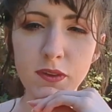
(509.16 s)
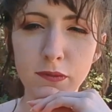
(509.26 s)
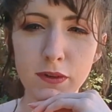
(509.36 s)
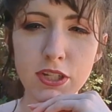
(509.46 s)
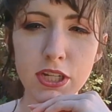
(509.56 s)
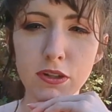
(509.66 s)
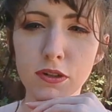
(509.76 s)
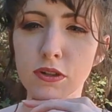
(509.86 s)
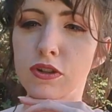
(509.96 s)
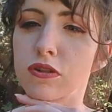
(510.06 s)
for gender
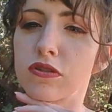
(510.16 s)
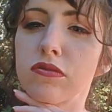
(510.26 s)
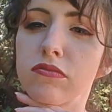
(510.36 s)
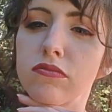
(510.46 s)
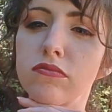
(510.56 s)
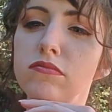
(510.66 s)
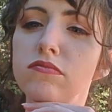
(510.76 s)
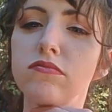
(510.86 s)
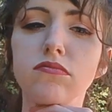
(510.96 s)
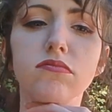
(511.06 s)
neutral
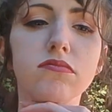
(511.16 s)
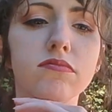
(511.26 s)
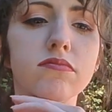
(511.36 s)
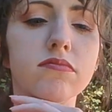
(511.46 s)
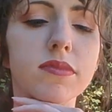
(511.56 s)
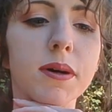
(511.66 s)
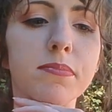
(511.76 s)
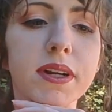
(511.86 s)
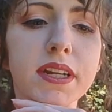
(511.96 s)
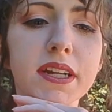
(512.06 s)

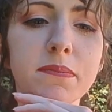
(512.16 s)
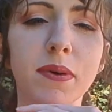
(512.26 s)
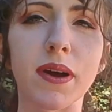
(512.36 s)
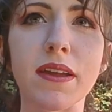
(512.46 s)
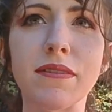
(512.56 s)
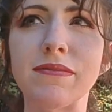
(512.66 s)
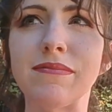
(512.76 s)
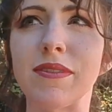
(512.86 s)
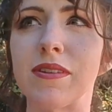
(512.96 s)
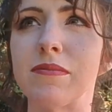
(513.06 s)
upbringing,
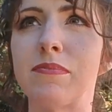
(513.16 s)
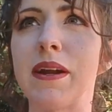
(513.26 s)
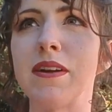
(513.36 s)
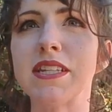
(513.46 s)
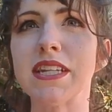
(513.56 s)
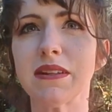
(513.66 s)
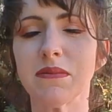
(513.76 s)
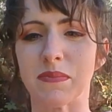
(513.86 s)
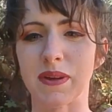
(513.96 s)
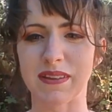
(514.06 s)
or parenting,
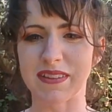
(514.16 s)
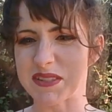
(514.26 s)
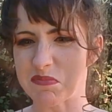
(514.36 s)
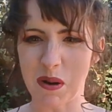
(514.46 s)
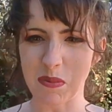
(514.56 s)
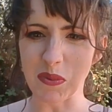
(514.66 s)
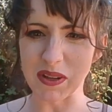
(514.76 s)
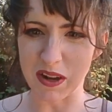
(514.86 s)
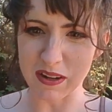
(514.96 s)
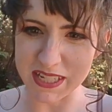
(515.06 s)
but it's probably
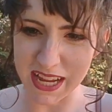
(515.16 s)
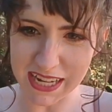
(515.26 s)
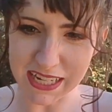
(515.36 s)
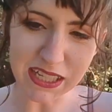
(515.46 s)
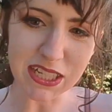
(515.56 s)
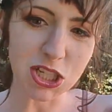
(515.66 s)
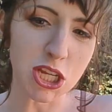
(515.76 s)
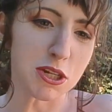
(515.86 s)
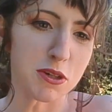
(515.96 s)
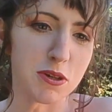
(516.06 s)
not technically
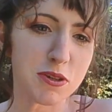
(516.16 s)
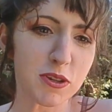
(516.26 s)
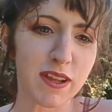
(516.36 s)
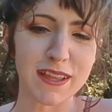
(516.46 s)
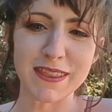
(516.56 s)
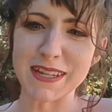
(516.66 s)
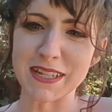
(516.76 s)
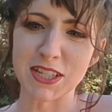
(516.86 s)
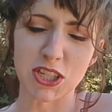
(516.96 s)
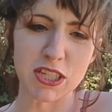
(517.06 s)
gender neutral. I think
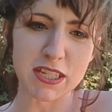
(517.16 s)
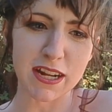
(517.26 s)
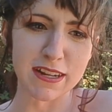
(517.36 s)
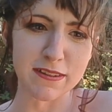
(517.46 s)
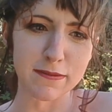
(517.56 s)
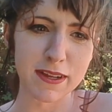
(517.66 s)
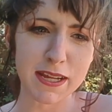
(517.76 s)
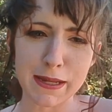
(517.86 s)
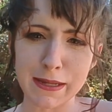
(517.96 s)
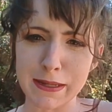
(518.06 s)
it's just kind of
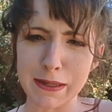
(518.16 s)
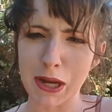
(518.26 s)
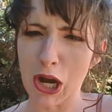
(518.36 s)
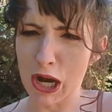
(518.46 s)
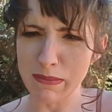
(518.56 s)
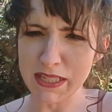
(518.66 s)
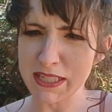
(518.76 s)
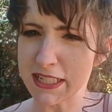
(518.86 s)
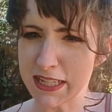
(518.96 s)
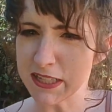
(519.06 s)
common
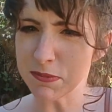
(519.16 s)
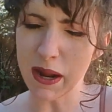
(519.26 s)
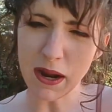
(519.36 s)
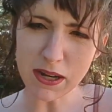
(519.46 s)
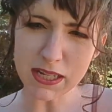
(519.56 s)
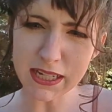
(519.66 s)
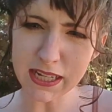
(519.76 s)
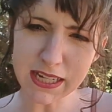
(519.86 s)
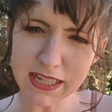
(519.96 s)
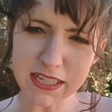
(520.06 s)
sense parenting,
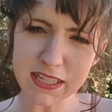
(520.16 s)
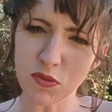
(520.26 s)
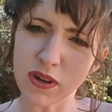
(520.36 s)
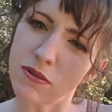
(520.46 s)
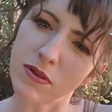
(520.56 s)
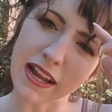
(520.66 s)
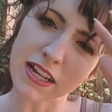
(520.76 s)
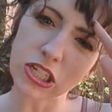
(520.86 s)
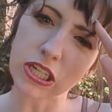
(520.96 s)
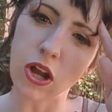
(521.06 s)
I guess that's what I would
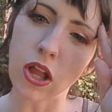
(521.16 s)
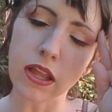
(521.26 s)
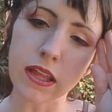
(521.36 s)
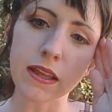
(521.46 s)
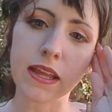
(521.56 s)
actually call it.